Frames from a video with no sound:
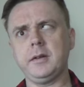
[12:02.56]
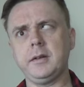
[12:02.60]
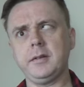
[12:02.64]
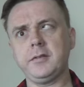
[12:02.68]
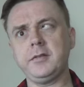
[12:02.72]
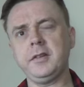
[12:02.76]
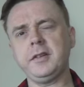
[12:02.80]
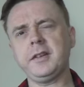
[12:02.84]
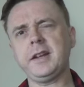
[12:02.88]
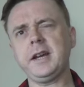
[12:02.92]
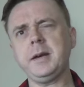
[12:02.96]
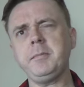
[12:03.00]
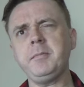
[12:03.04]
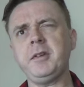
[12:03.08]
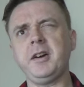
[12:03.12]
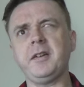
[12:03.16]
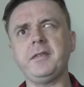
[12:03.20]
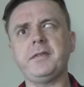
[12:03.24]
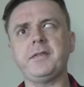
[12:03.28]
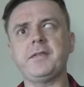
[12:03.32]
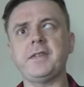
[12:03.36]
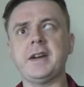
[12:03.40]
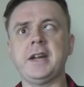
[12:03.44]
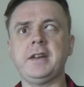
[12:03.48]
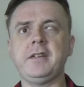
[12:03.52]
it's not that I'm not a
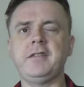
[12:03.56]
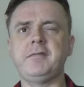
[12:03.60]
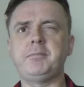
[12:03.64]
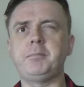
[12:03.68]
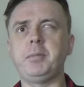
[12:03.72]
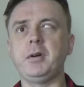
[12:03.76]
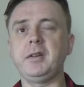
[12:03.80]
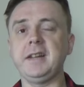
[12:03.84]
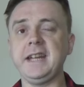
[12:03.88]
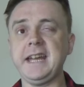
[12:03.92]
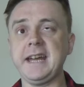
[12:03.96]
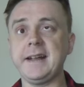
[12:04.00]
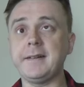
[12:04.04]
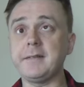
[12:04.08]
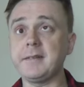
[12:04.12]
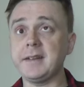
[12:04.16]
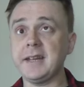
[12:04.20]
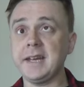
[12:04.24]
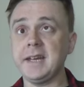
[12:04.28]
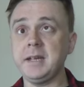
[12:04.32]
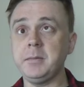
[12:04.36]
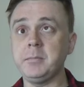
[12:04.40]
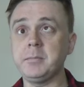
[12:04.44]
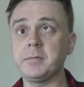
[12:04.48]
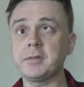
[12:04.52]
fan of bullet hell
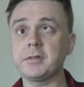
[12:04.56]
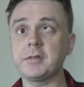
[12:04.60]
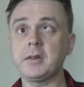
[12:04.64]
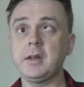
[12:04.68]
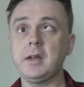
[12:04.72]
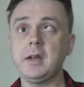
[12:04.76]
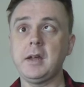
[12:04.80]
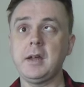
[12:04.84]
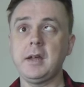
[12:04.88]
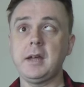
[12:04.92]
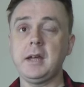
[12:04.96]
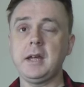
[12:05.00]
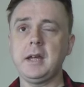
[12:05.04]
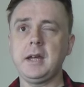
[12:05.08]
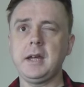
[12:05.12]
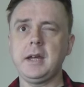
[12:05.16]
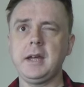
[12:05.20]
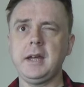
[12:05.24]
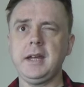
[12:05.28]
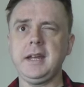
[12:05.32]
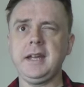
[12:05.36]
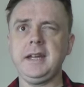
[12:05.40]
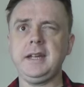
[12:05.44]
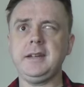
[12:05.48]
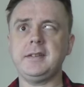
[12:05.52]
games.
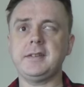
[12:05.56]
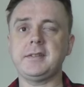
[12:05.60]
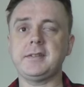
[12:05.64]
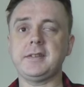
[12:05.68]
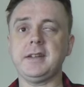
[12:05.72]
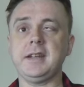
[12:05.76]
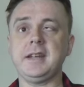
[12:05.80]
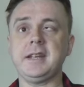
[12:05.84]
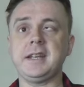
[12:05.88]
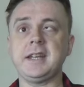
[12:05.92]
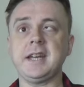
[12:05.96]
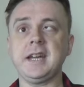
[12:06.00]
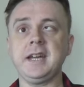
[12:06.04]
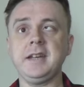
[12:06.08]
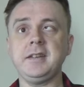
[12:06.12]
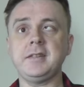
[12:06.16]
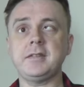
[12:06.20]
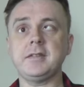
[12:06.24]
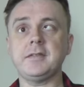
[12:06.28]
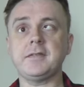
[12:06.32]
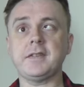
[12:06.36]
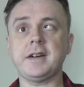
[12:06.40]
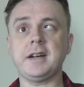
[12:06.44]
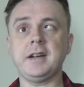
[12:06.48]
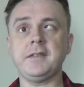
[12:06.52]
It's a
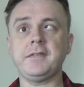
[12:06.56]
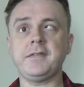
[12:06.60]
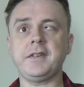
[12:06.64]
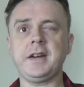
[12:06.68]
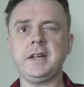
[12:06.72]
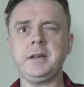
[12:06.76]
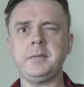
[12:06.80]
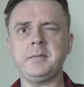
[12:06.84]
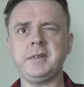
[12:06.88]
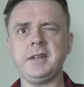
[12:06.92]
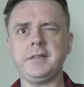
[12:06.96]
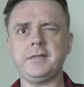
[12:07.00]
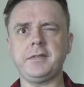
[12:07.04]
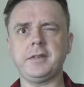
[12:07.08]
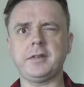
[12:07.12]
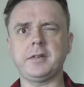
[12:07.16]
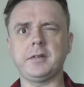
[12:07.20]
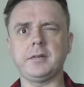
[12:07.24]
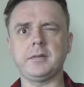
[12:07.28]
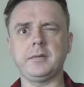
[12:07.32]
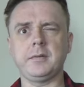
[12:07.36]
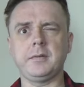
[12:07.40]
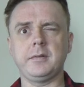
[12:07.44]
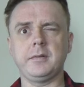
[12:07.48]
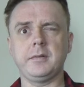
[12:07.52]
case of I find them
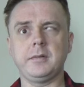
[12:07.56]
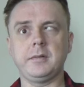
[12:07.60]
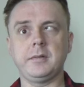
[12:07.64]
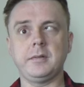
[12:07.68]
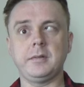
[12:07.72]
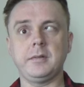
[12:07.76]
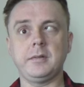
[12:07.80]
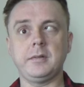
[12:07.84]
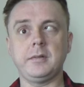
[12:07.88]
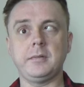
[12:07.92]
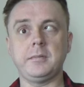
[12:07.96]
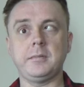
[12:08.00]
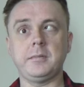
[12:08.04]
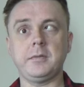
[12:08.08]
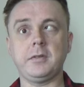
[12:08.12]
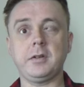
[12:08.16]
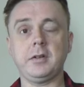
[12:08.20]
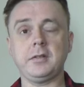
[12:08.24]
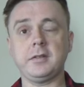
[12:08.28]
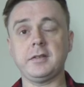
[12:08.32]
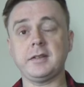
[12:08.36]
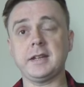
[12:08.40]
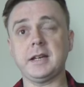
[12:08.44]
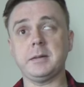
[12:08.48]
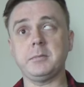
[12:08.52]
difficult
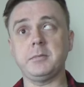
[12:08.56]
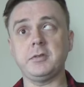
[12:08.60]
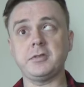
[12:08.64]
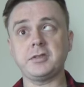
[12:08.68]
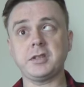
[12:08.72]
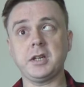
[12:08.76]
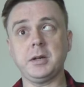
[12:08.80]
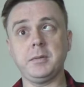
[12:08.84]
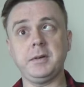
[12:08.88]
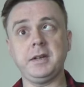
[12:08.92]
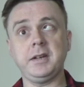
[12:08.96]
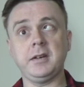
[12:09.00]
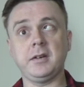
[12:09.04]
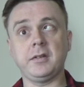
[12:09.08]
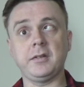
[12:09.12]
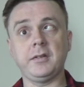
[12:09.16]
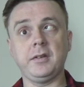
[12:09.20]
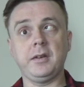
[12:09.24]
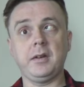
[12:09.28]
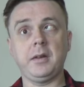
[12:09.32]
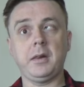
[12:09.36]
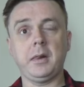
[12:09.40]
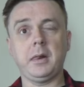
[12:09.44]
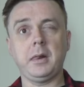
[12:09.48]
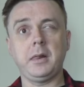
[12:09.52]
because there's that much going on.
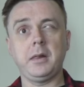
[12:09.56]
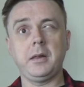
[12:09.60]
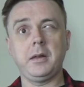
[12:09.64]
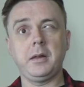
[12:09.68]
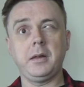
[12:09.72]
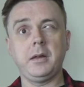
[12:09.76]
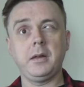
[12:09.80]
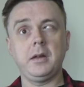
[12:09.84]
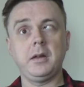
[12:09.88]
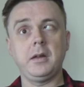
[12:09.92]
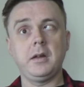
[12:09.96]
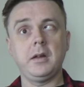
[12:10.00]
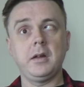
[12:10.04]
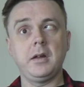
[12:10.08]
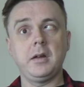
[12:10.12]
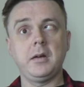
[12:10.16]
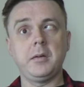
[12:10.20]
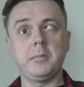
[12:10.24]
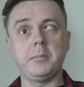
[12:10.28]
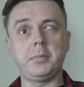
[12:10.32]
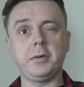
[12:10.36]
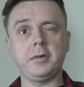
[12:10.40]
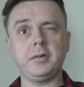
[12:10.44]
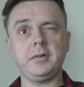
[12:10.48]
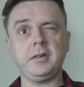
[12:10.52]

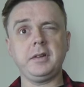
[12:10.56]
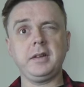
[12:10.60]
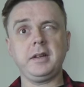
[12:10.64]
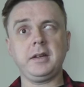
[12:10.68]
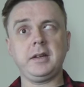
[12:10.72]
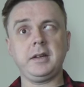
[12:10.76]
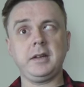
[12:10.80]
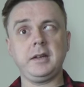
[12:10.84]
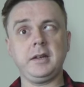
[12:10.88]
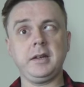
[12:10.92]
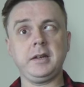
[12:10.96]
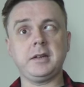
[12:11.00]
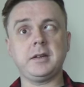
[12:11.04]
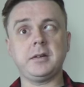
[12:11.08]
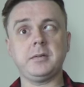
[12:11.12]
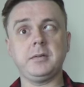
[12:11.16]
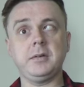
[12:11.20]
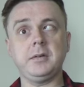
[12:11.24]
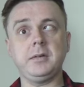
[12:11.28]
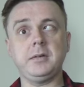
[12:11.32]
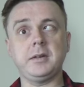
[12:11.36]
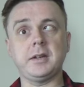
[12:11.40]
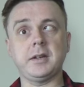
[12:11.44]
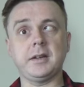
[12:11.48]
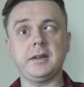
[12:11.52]
But
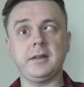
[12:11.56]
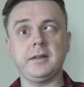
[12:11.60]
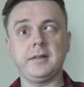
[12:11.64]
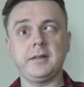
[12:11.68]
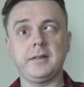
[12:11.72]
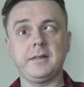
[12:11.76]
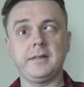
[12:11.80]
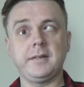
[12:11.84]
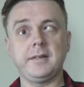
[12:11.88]
Ikaruga